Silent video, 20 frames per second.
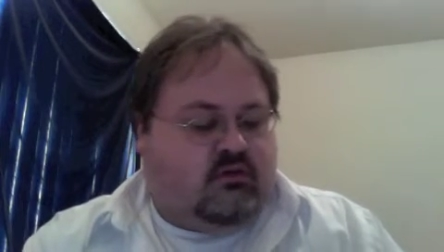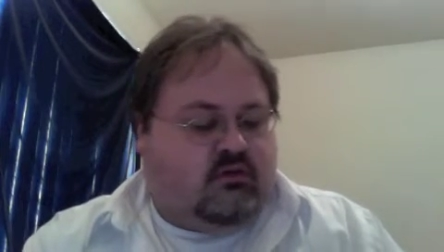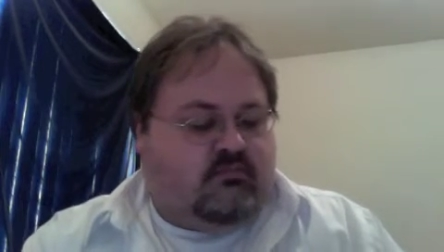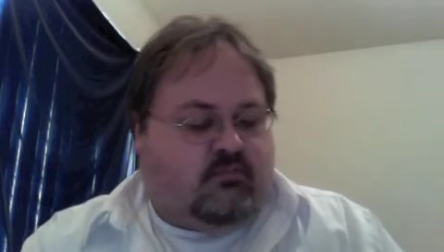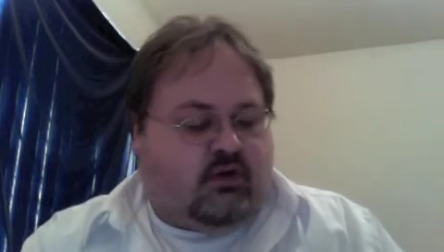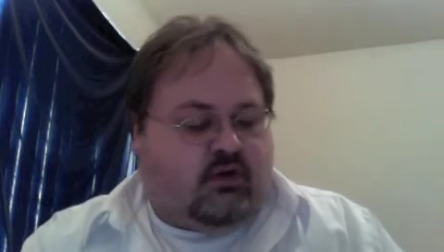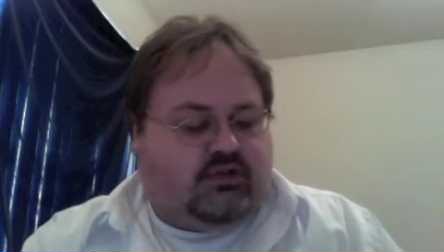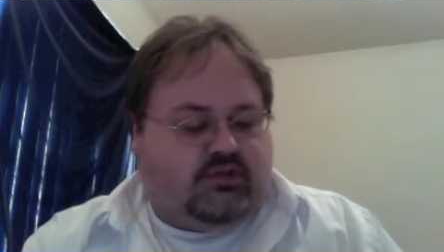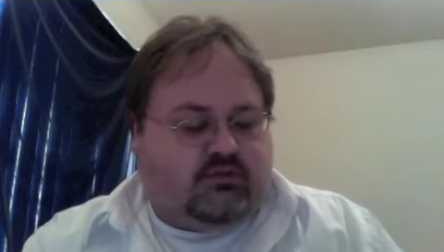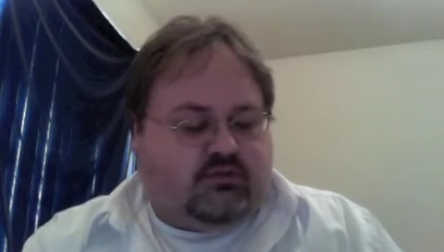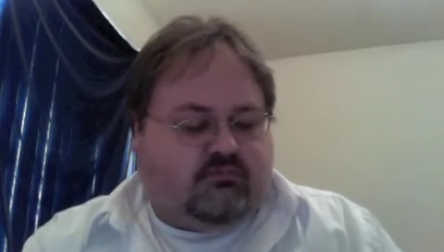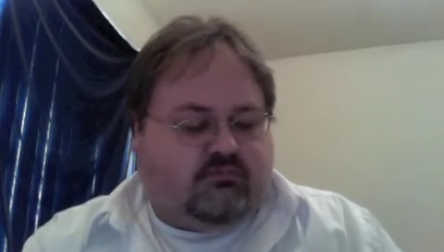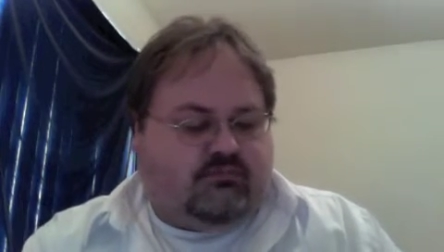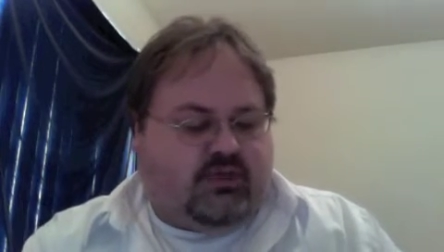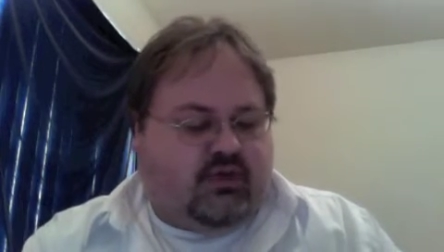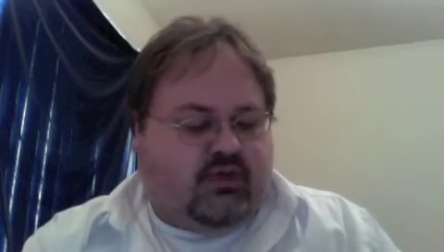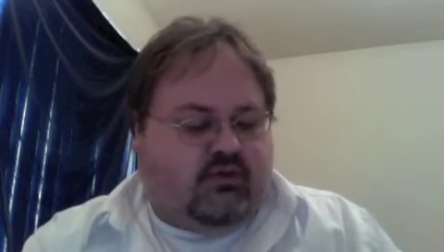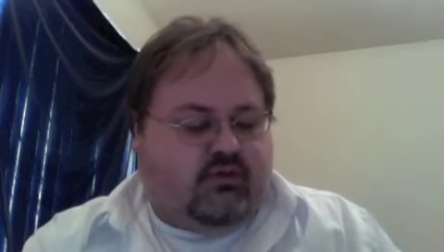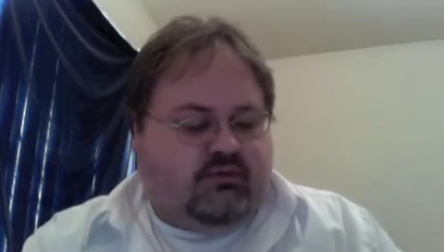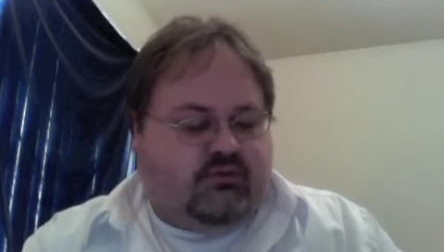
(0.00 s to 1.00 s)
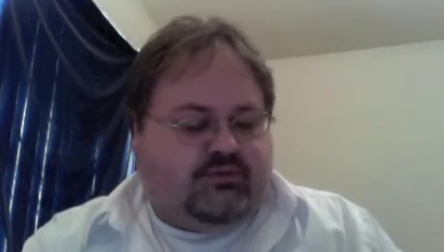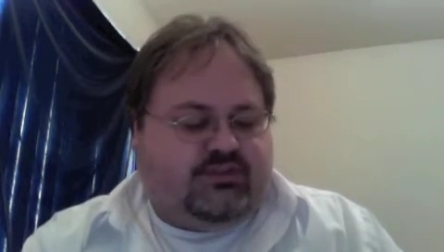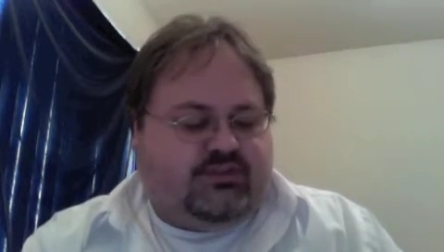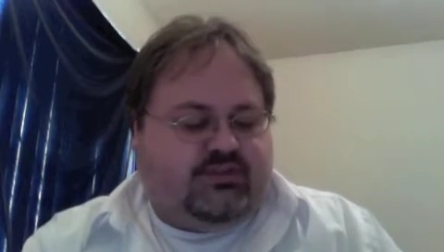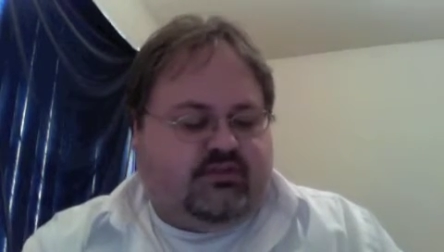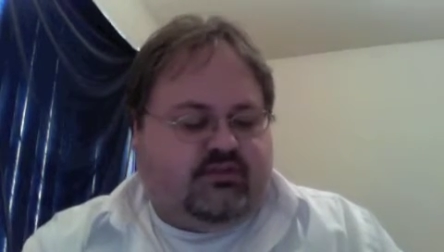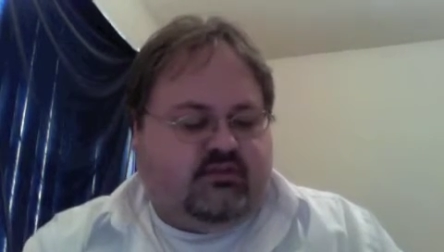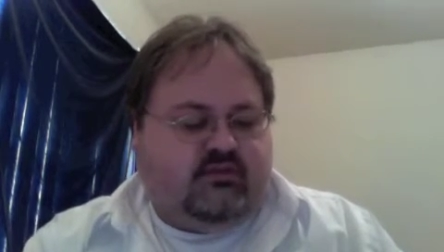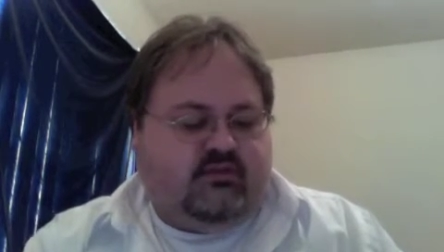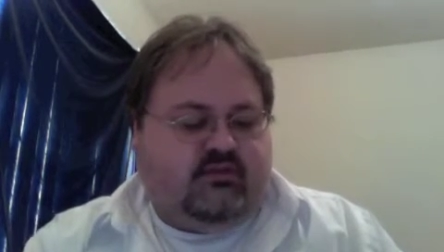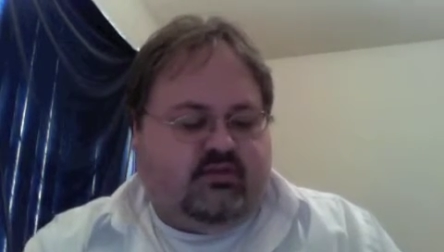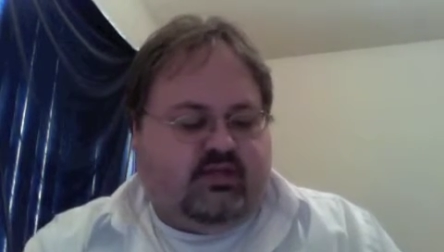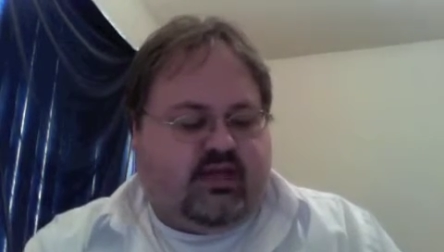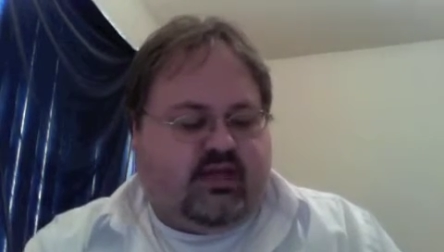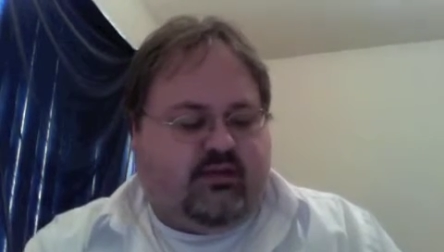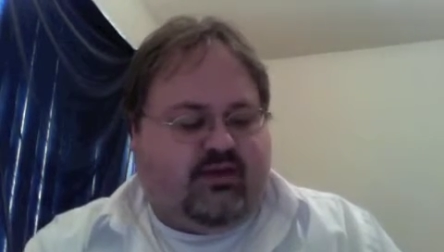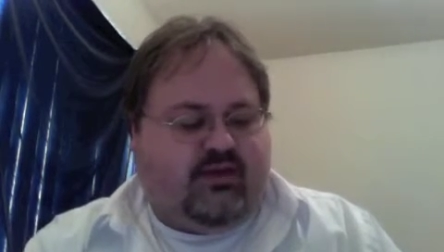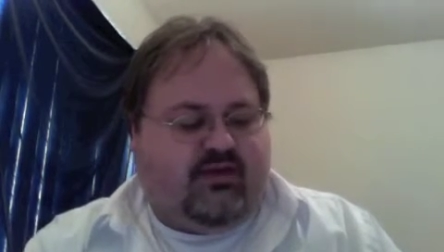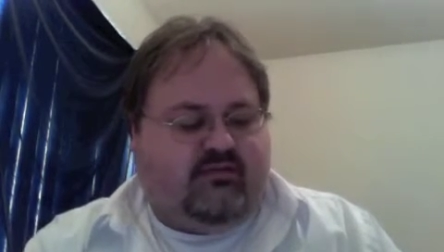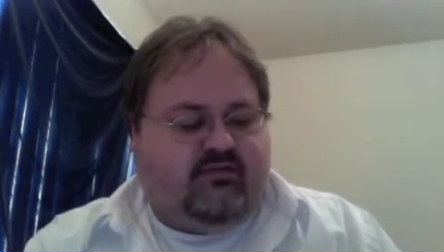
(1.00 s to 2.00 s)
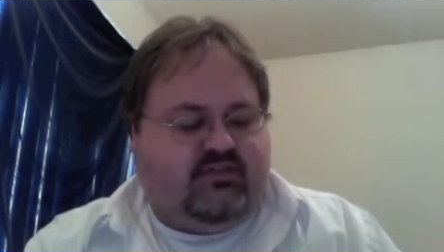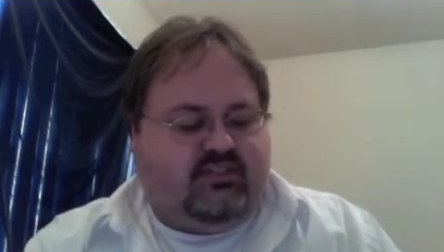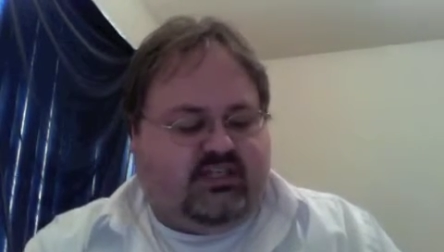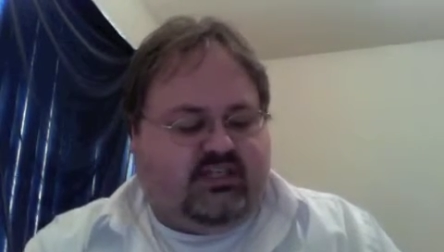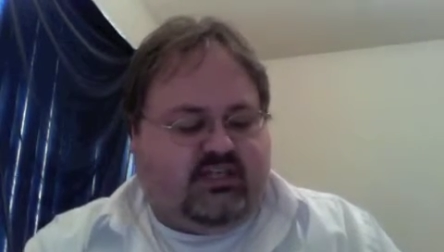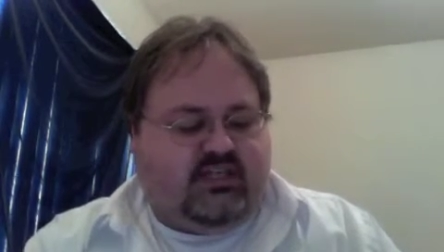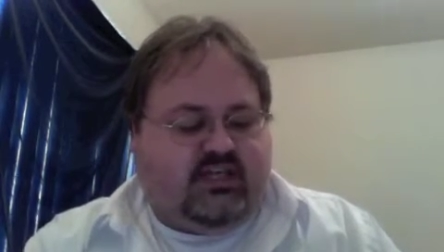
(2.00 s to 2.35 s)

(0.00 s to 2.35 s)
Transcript: Marshall Bowes, guy we haven't seen